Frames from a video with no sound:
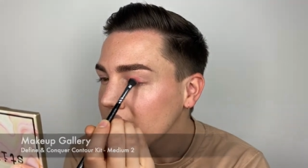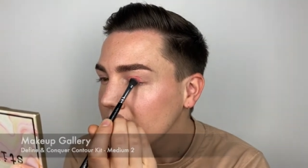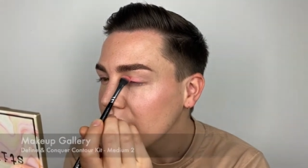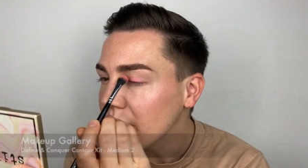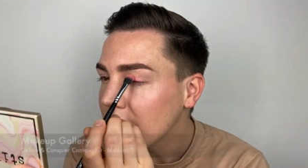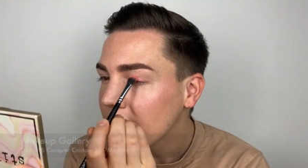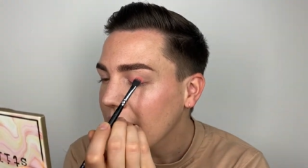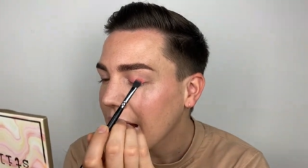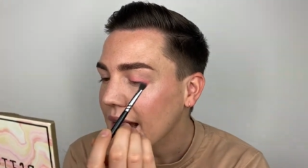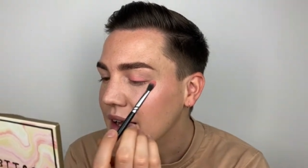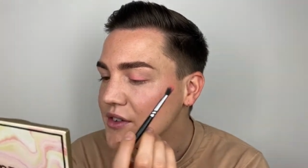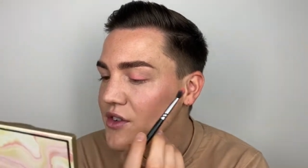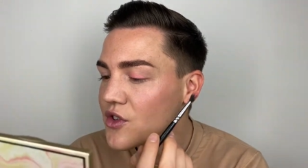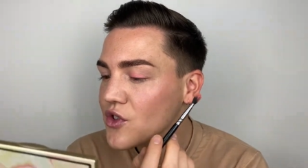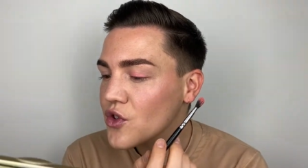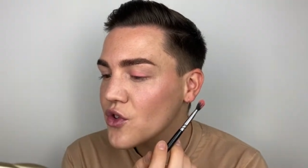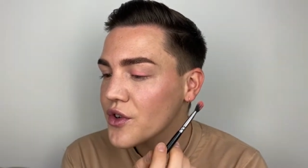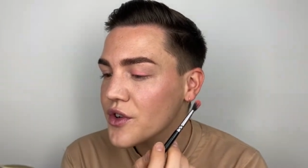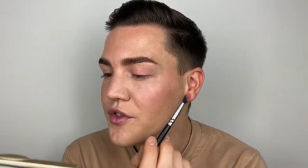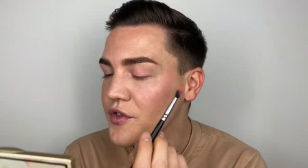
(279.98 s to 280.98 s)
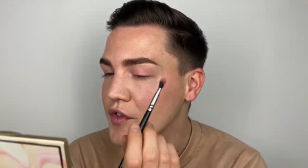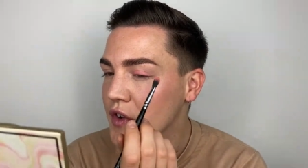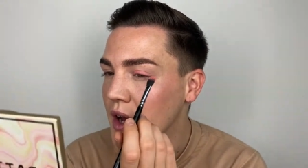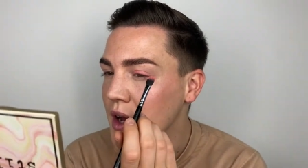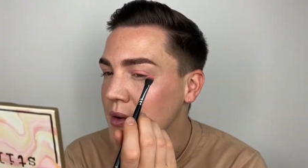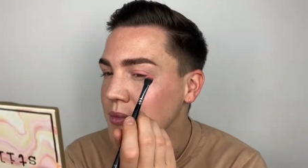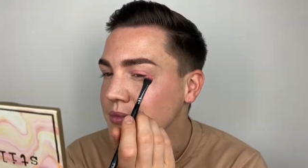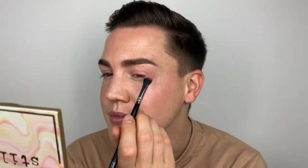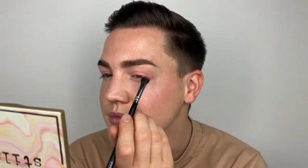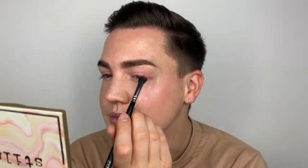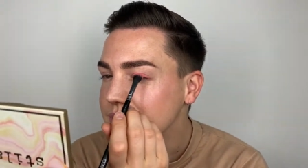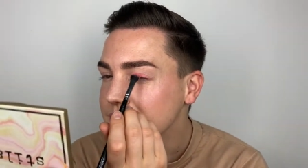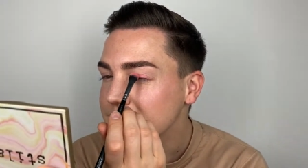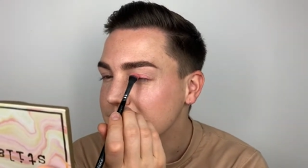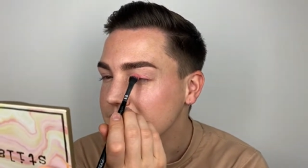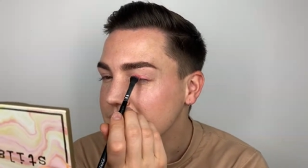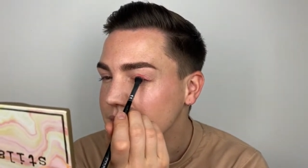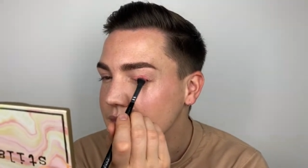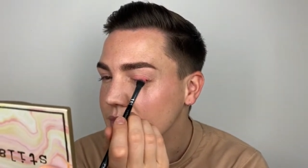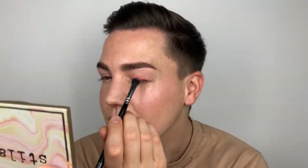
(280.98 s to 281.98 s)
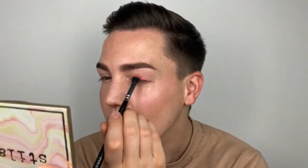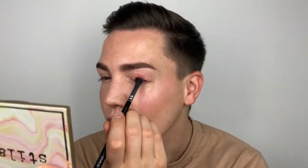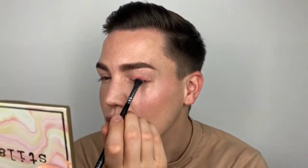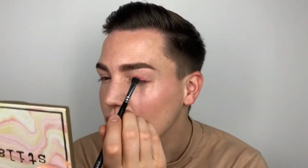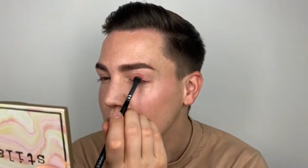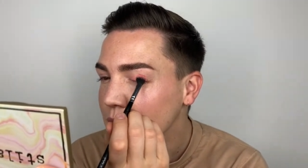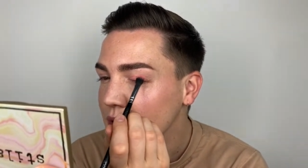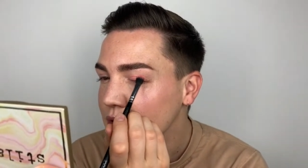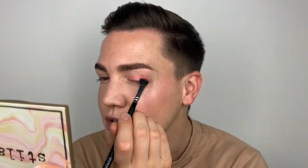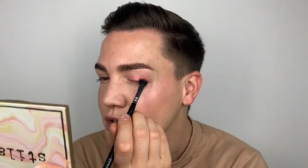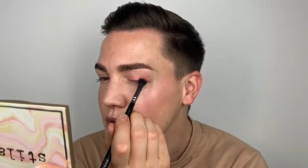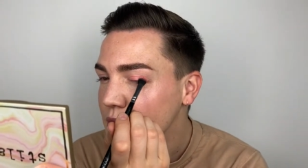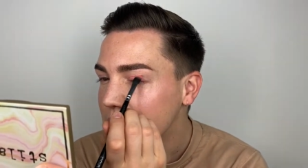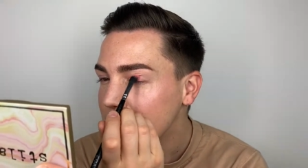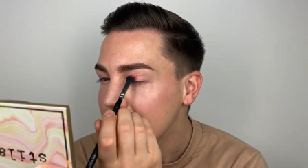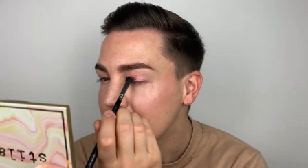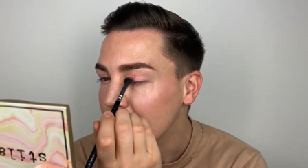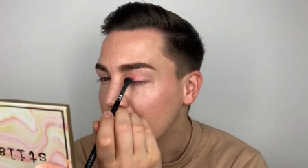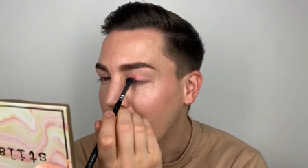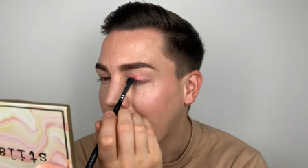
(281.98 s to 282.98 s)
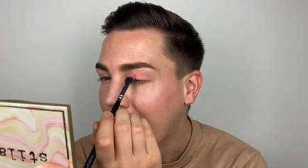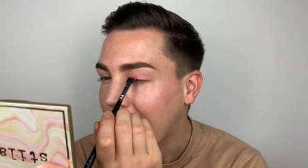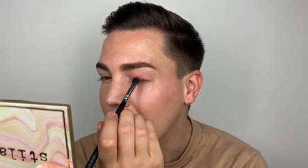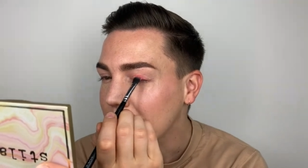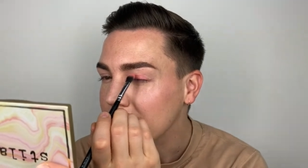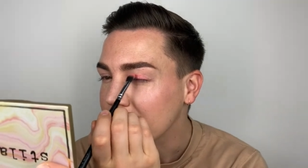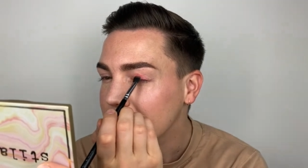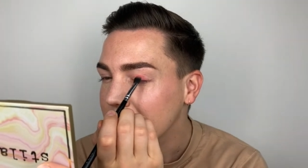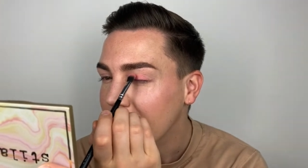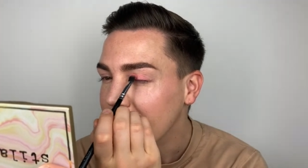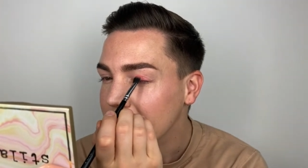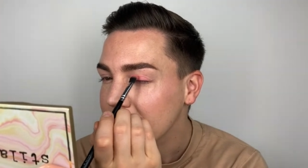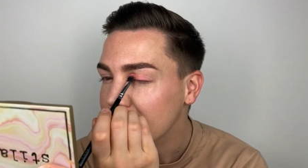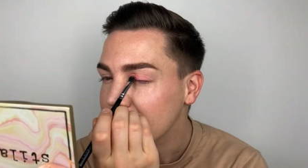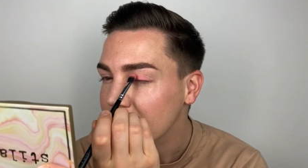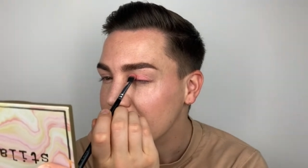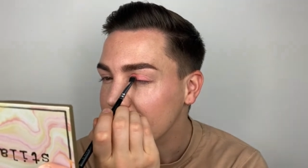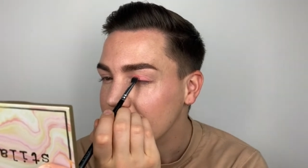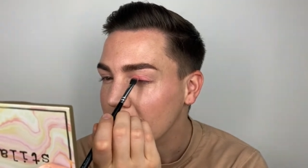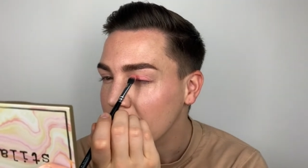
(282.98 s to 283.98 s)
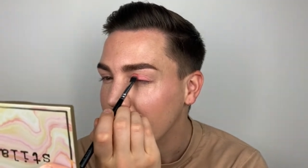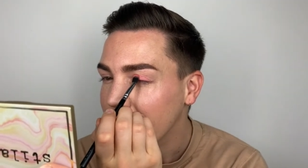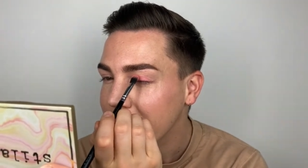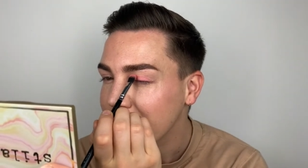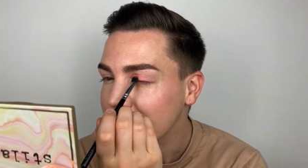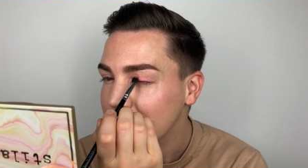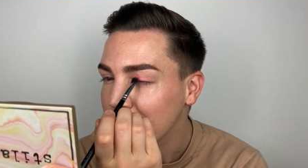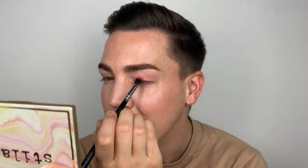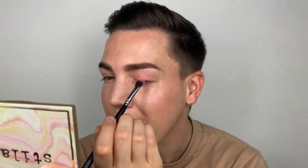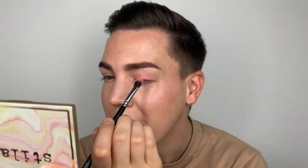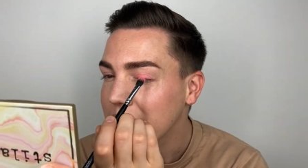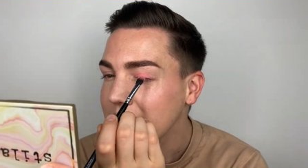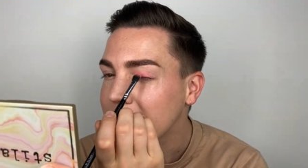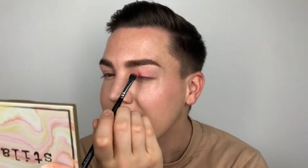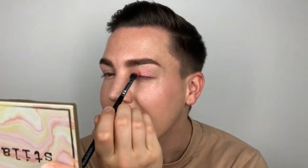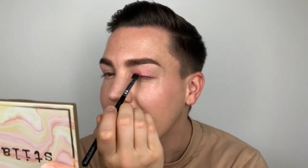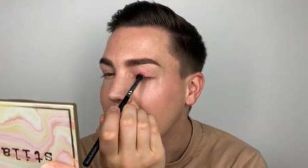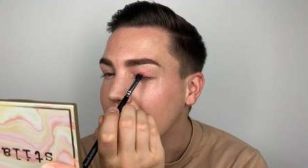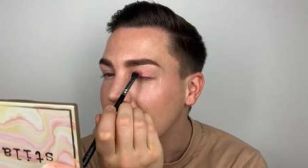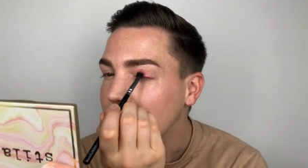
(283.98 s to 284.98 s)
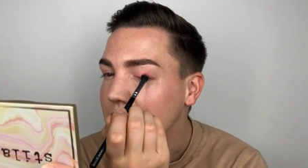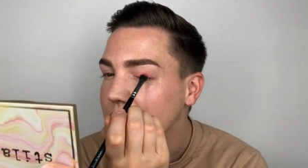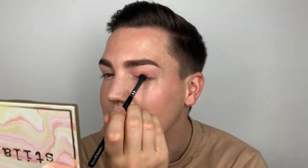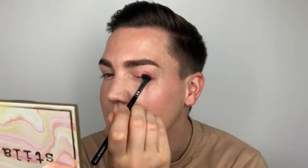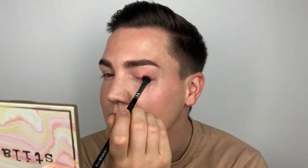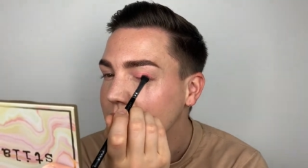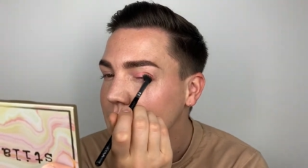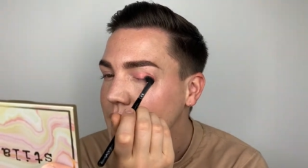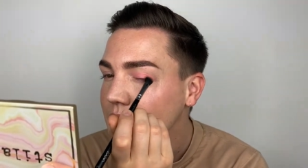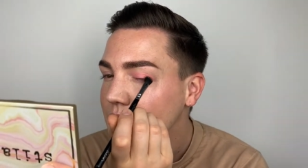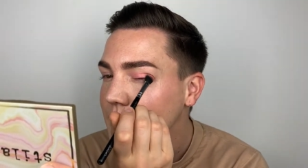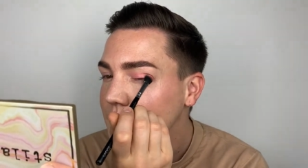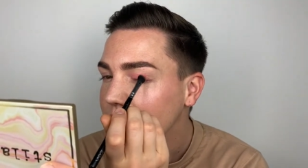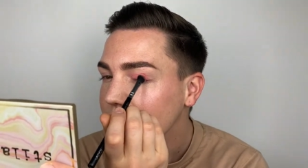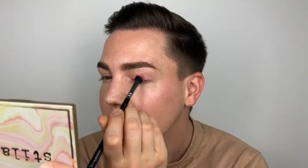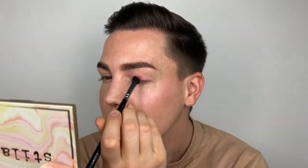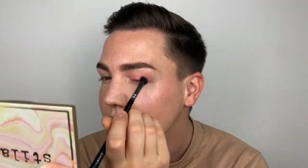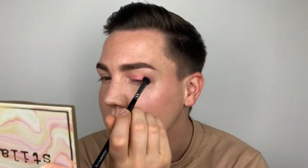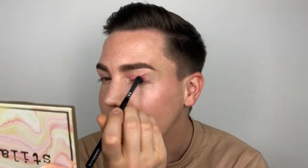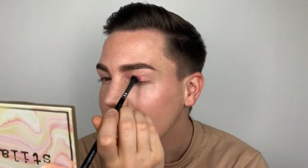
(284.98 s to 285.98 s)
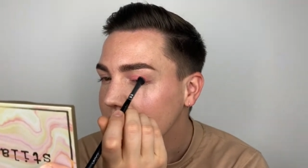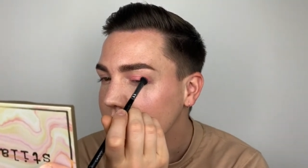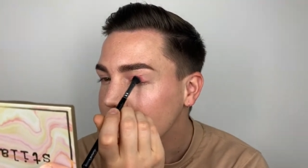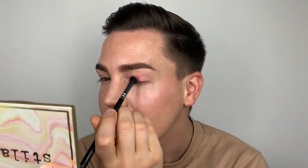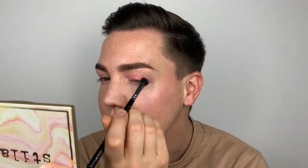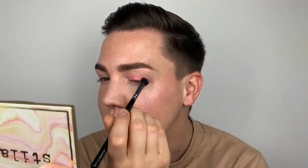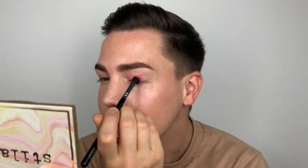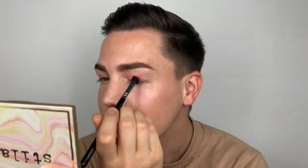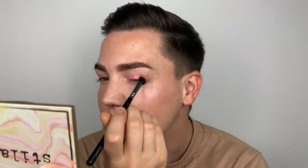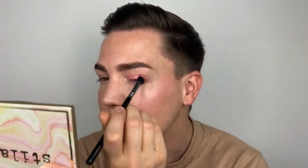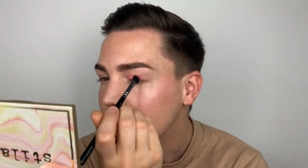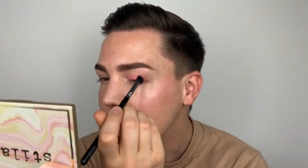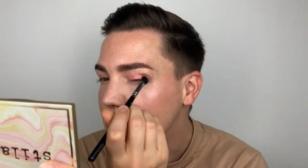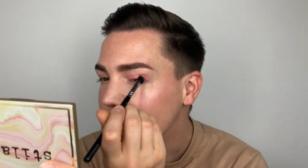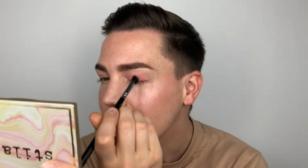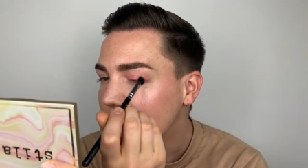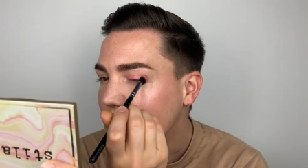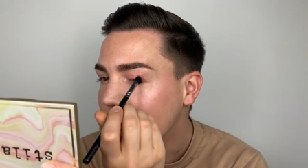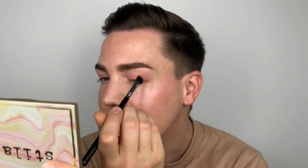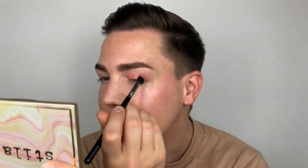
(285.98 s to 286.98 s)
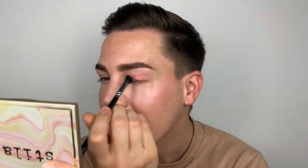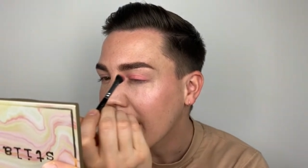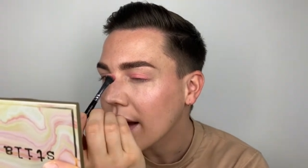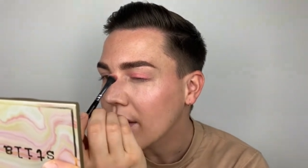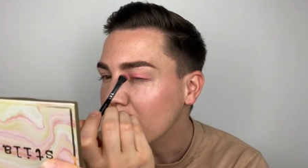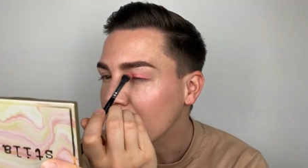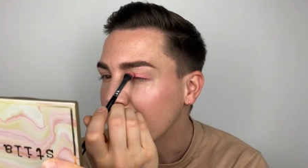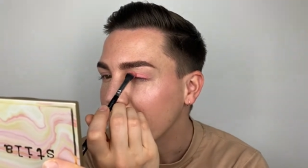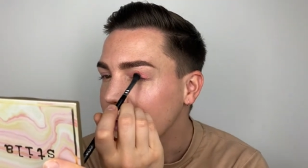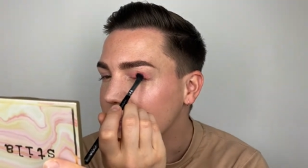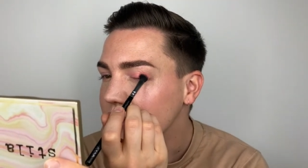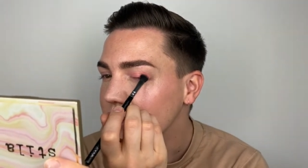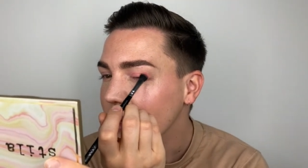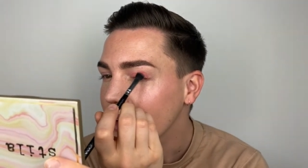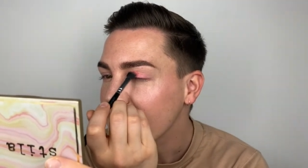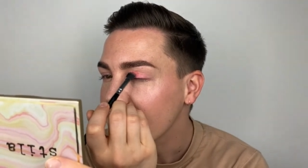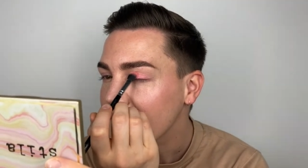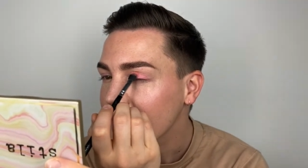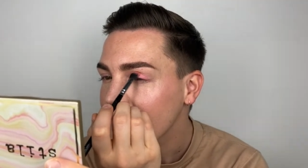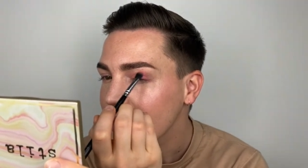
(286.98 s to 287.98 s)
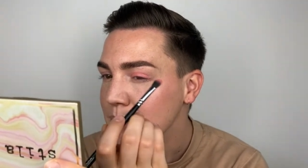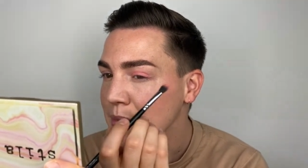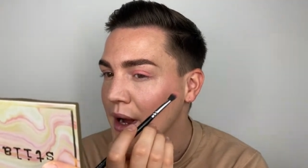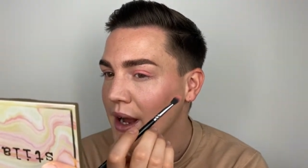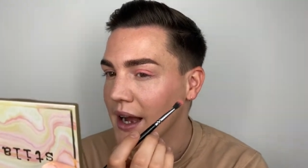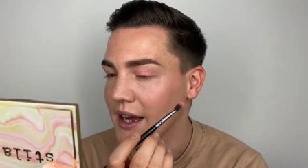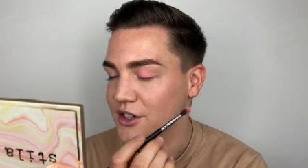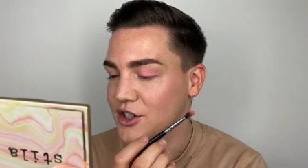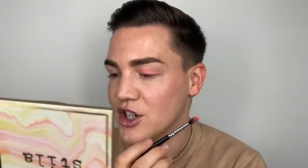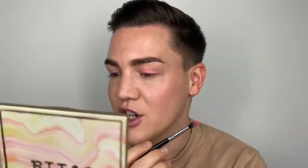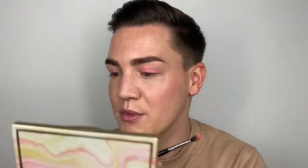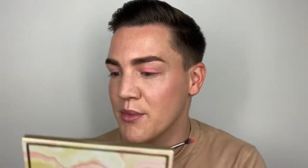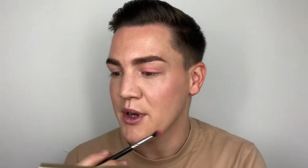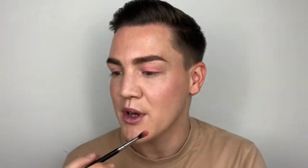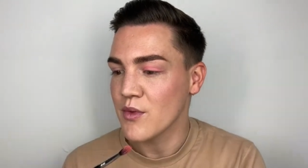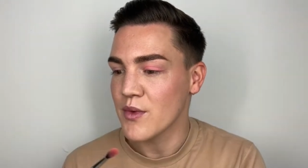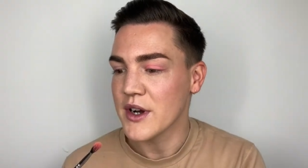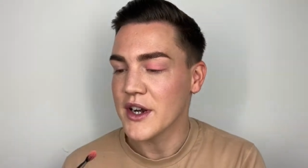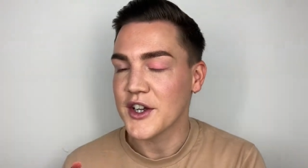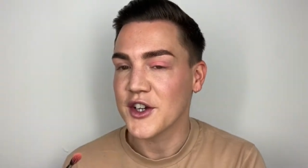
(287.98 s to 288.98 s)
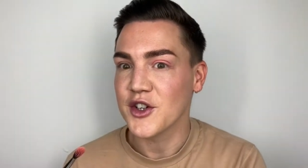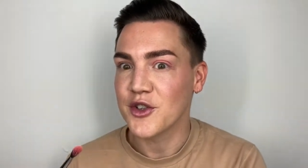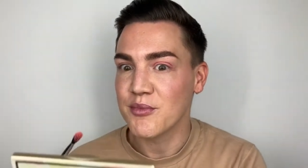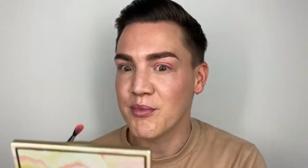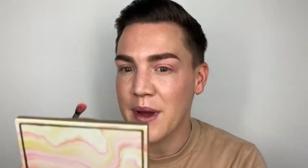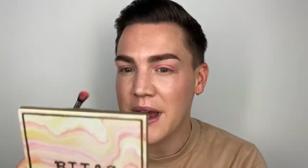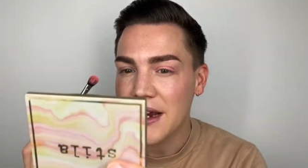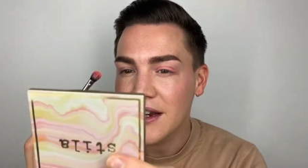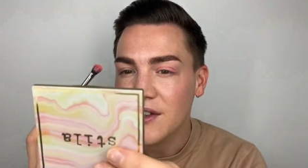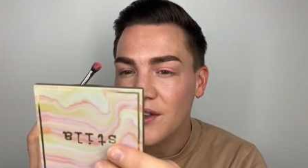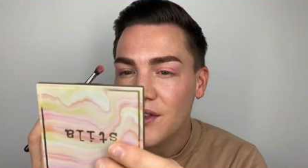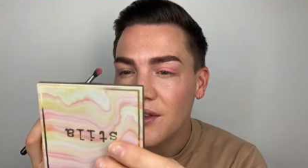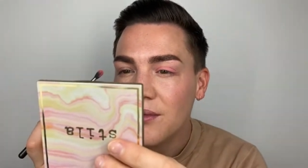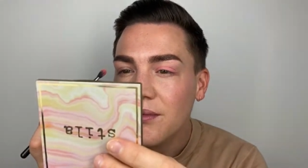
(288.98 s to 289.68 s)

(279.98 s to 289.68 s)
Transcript: It has a sort of um, almost cream to powder texture, so when it's blended out, it does seem to set down a bit, so I think it might actually be a really good base.